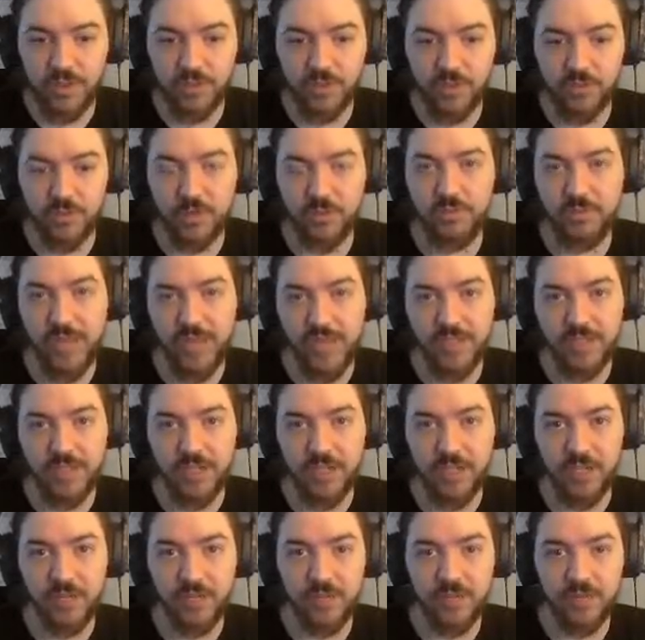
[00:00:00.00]
will max
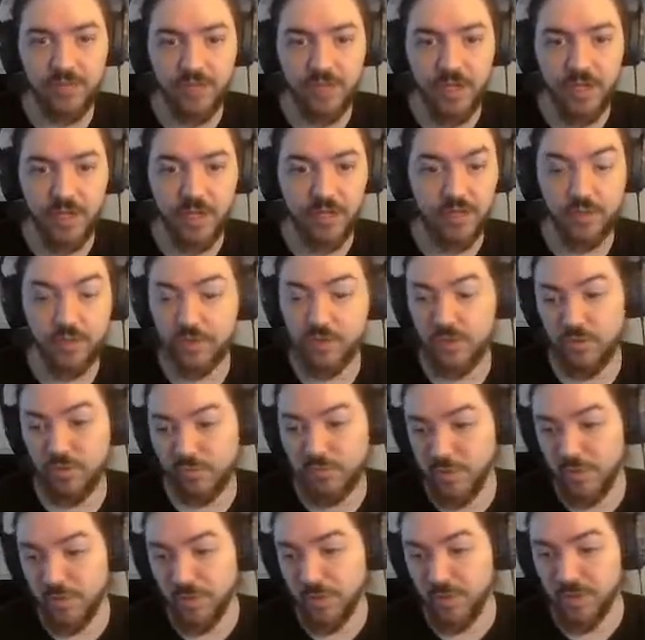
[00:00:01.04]
out.
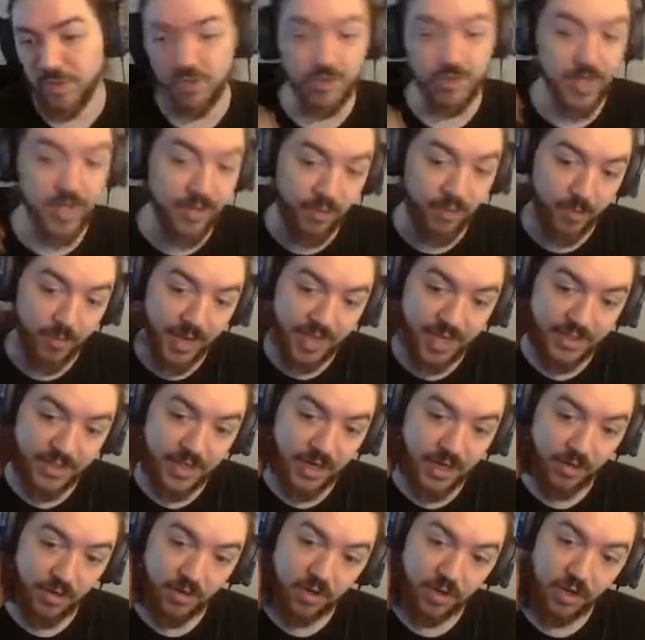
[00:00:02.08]
You pretty much will never max
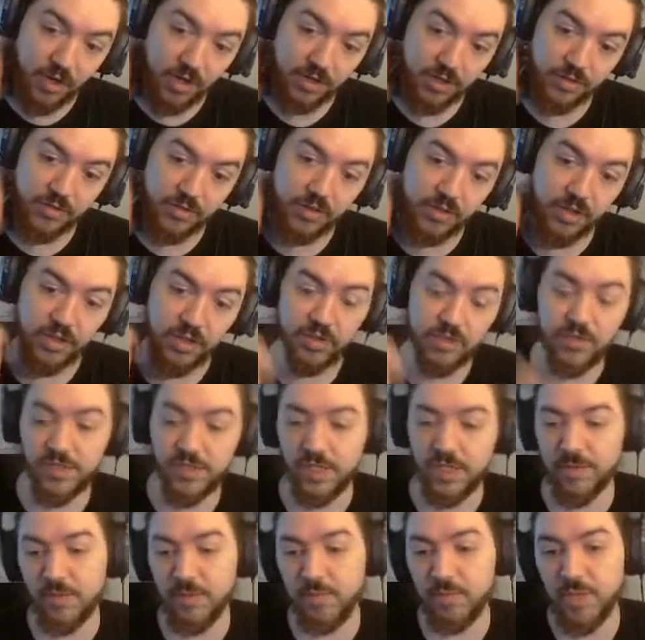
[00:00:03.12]
out on
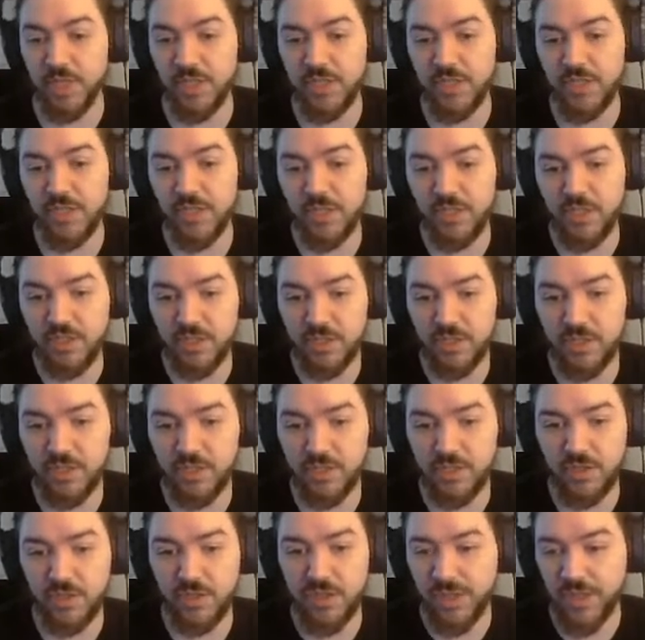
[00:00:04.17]
using up the budget. They chose
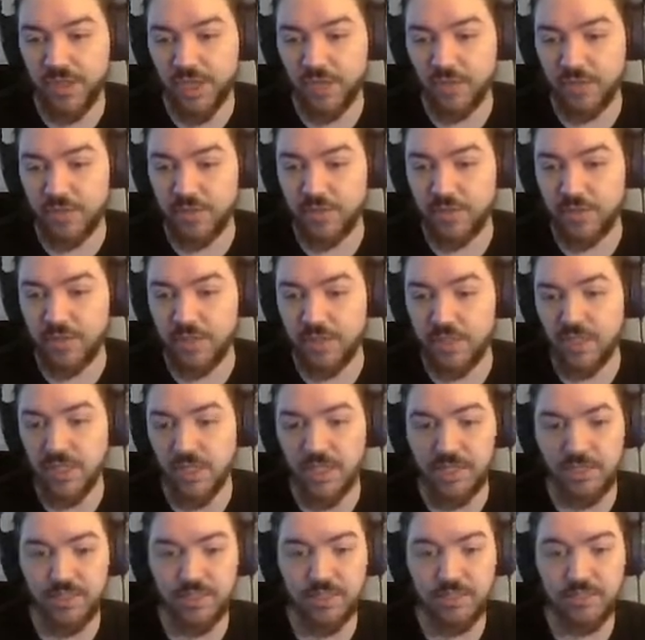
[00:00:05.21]
30,000, and
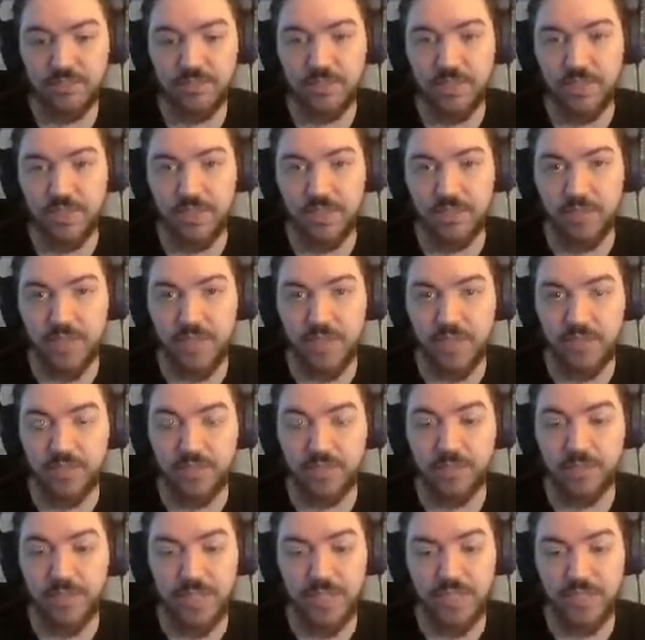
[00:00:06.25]
that's as the
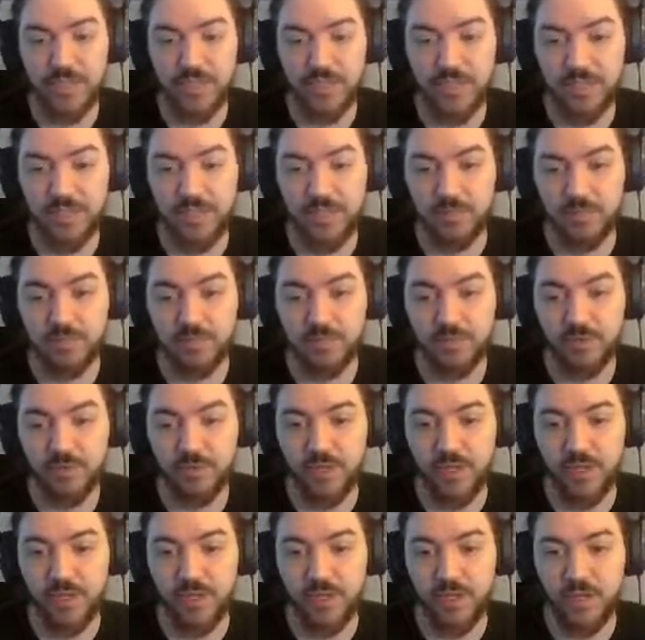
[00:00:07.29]
maximum, and that's a
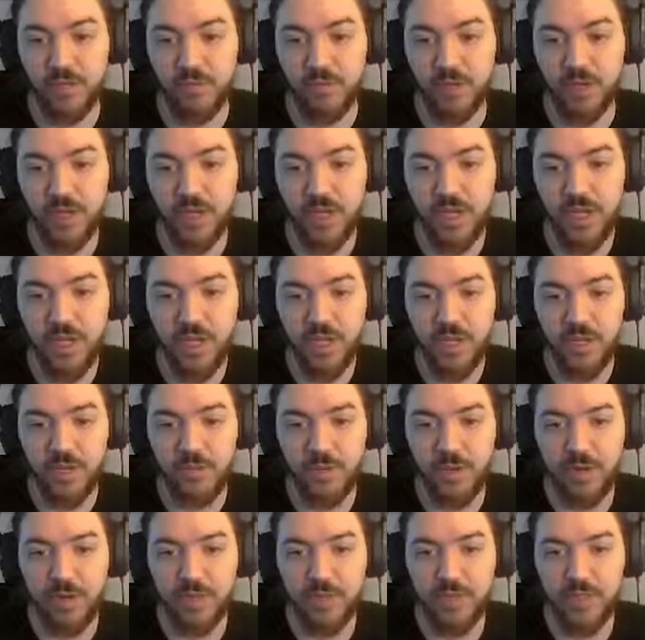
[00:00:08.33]
pretty good number. The
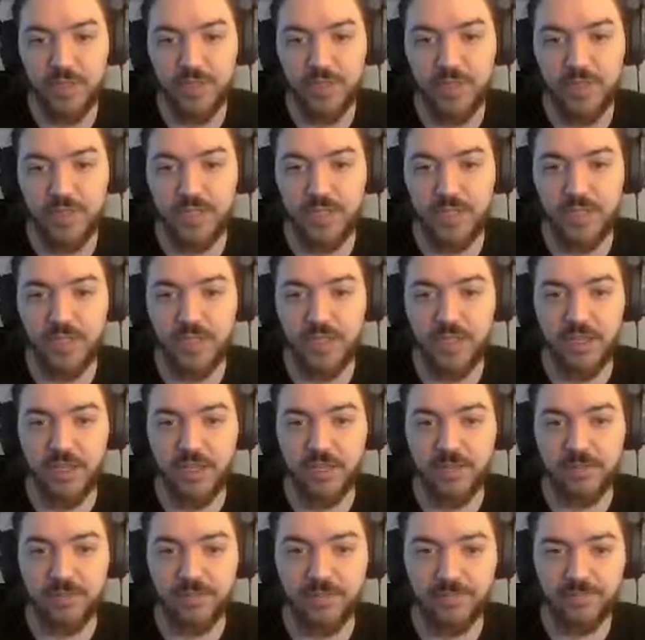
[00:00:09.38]
problem is that
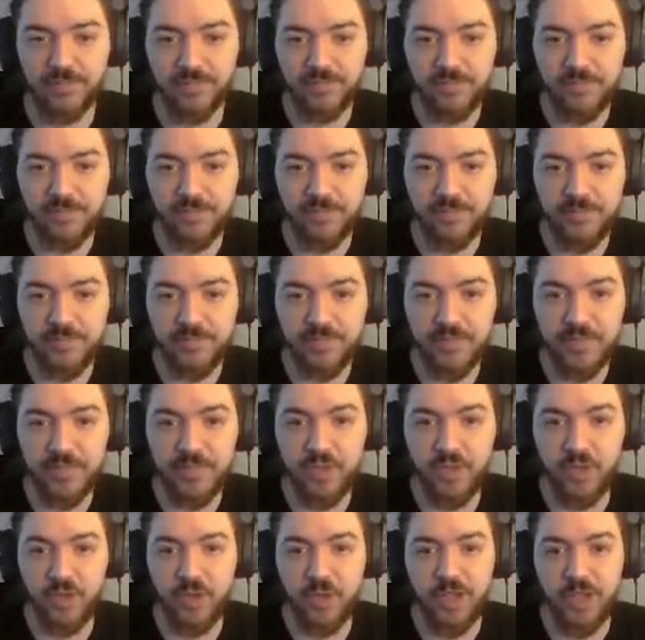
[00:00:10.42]
the
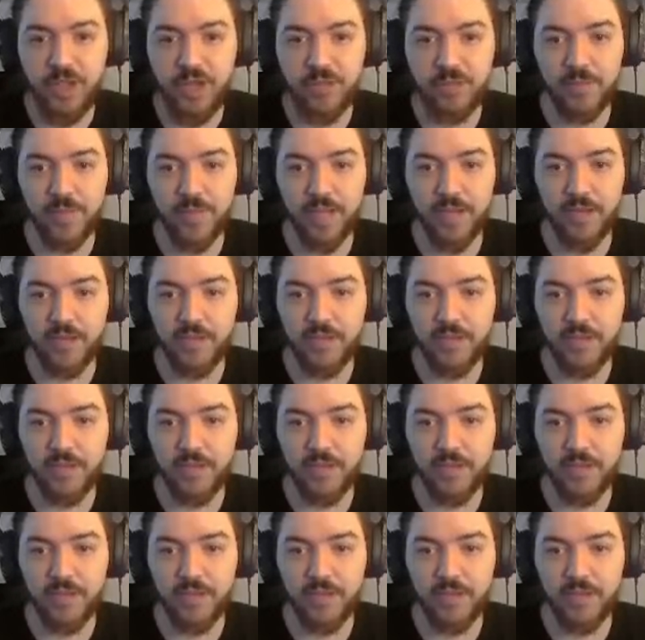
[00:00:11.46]
total item count